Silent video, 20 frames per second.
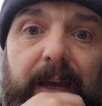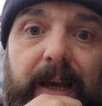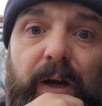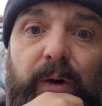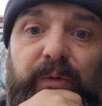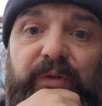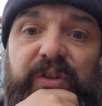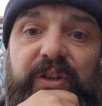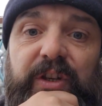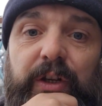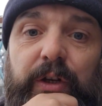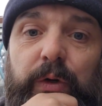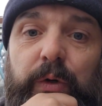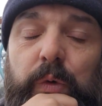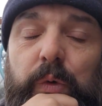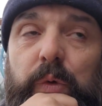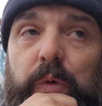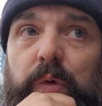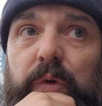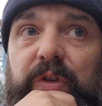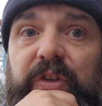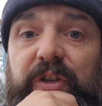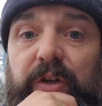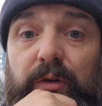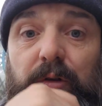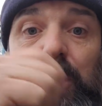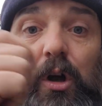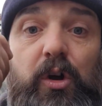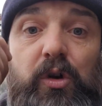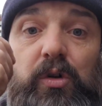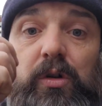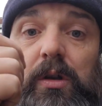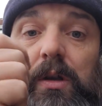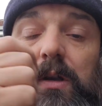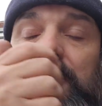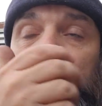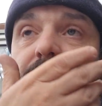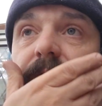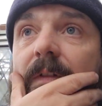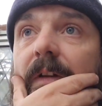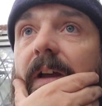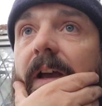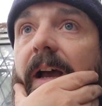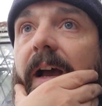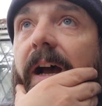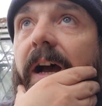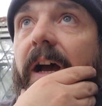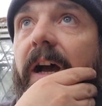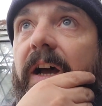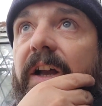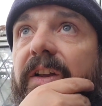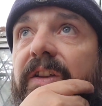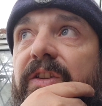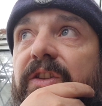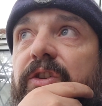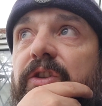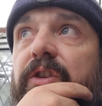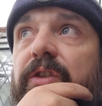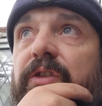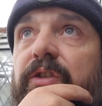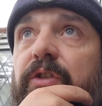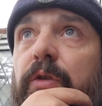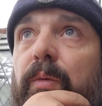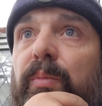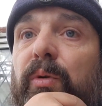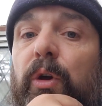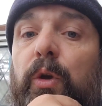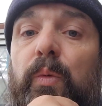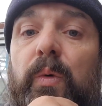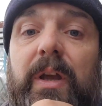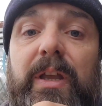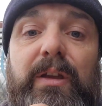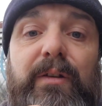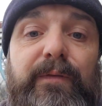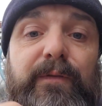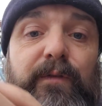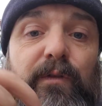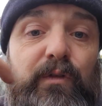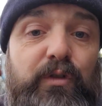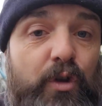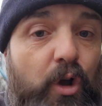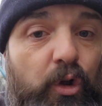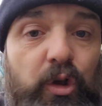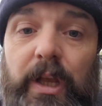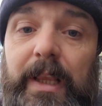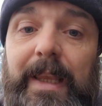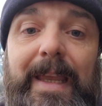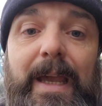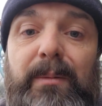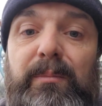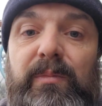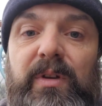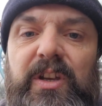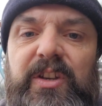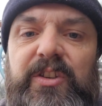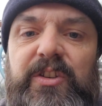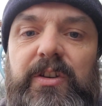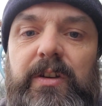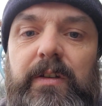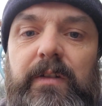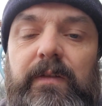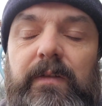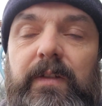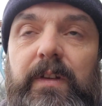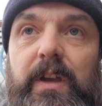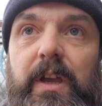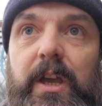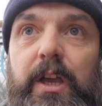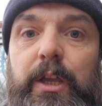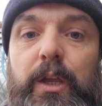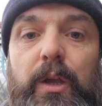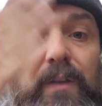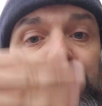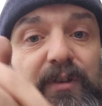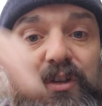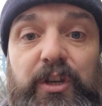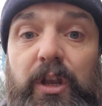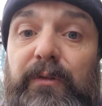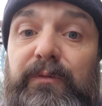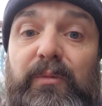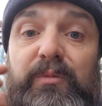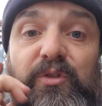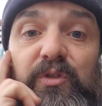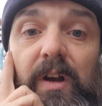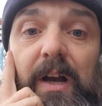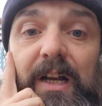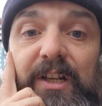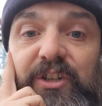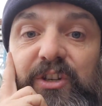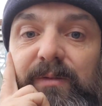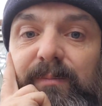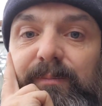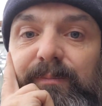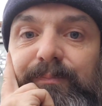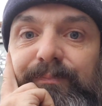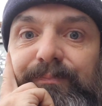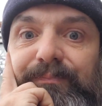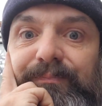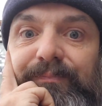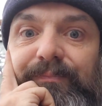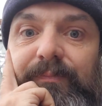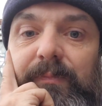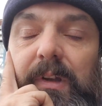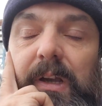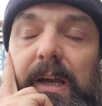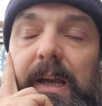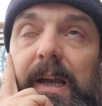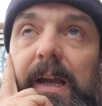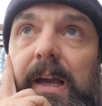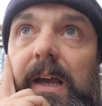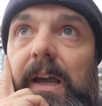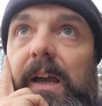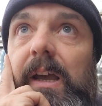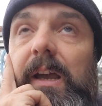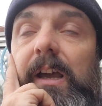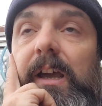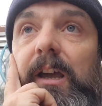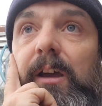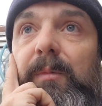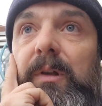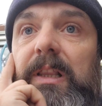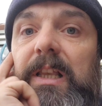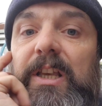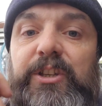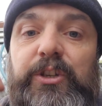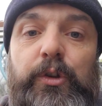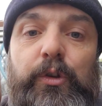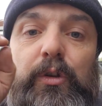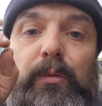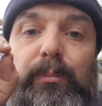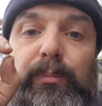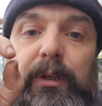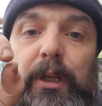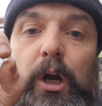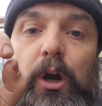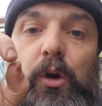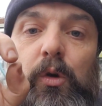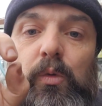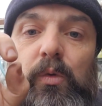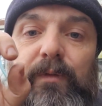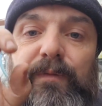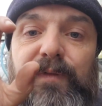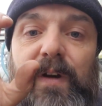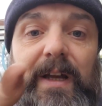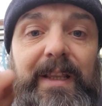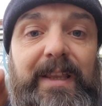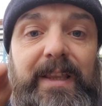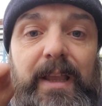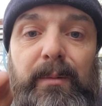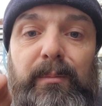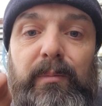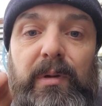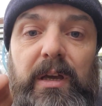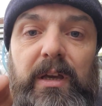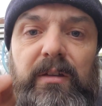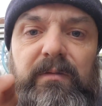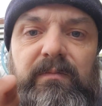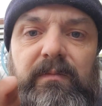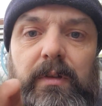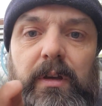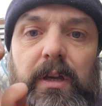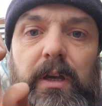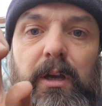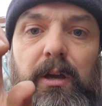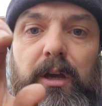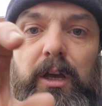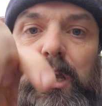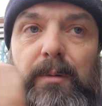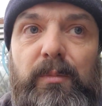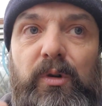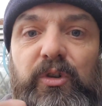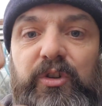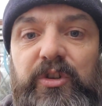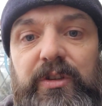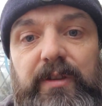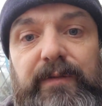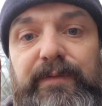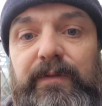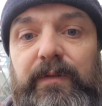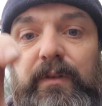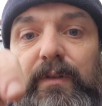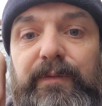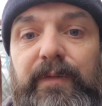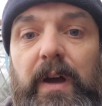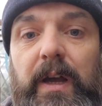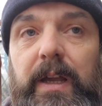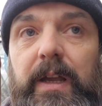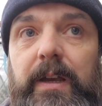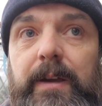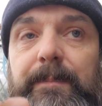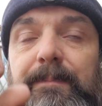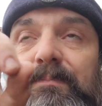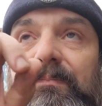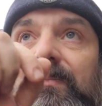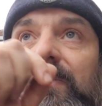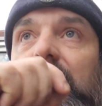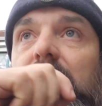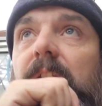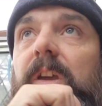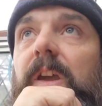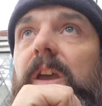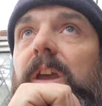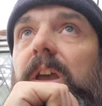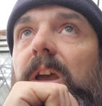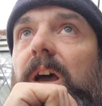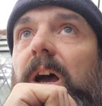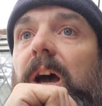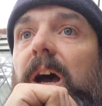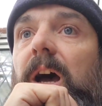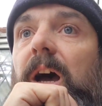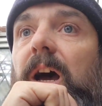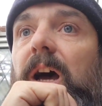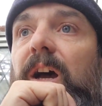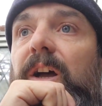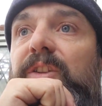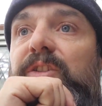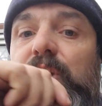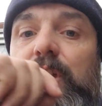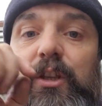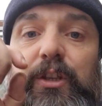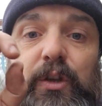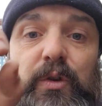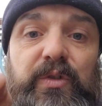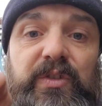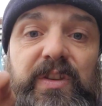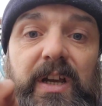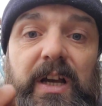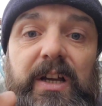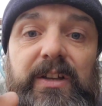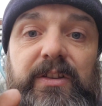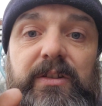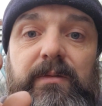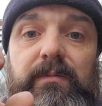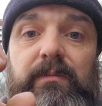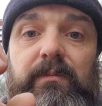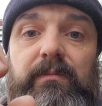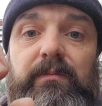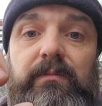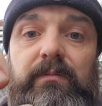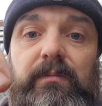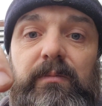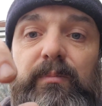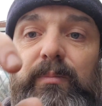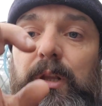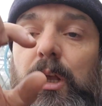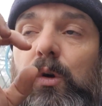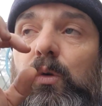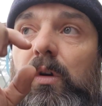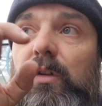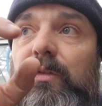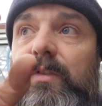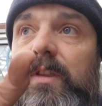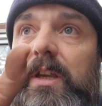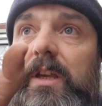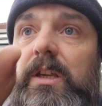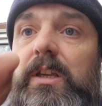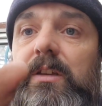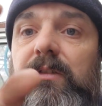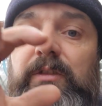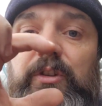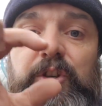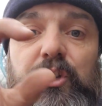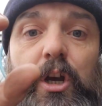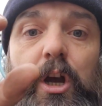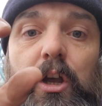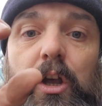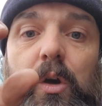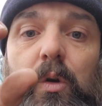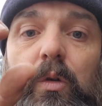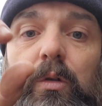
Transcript: out too long, and to a point where you've not got any embers, you have to start from scratch. Unless you can find an ember amongst the fire, and you can use that, blow on the char,